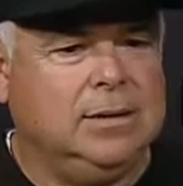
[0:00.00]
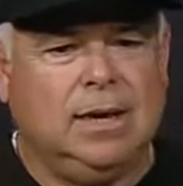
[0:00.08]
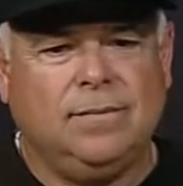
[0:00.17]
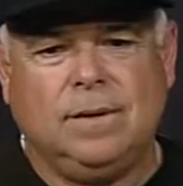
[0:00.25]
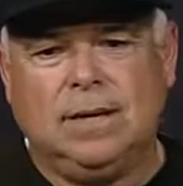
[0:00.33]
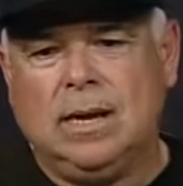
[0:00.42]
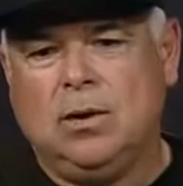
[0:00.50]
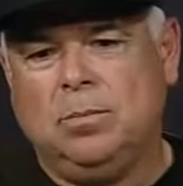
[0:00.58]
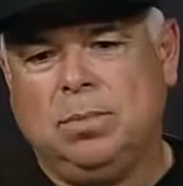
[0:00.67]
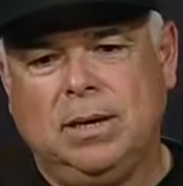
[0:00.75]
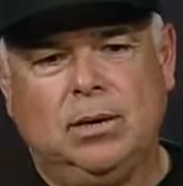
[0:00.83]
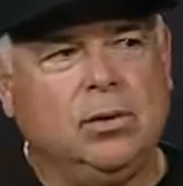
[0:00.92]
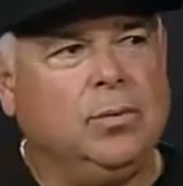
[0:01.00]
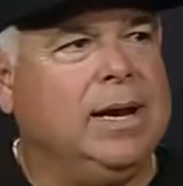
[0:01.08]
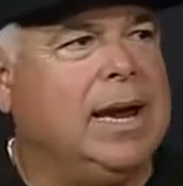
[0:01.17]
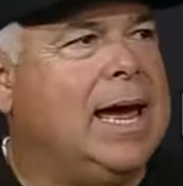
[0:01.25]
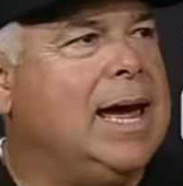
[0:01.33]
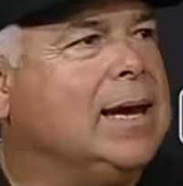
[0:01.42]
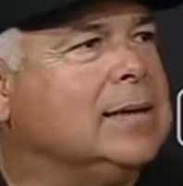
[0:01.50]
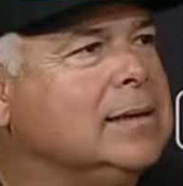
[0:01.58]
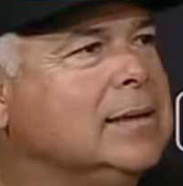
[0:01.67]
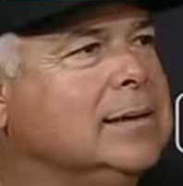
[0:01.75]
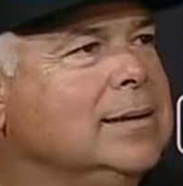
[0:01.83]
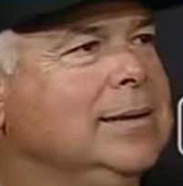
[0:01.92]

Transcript: you have to allow a player to react.